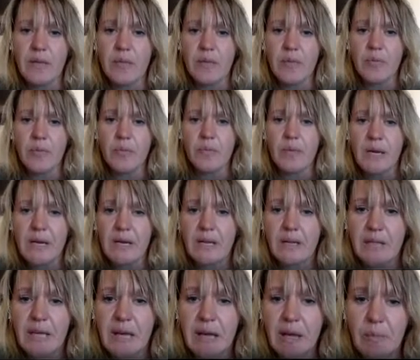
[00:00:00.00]

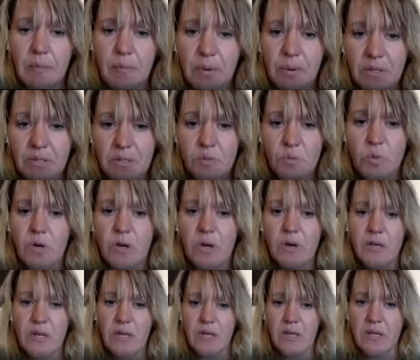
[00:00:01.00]
implementing that
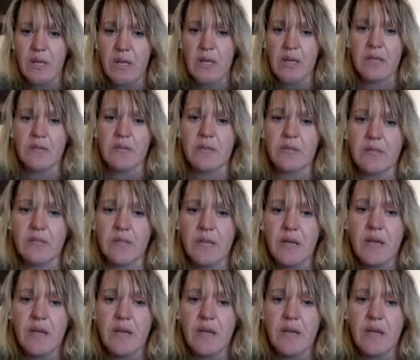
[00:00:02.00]
buzzwork, and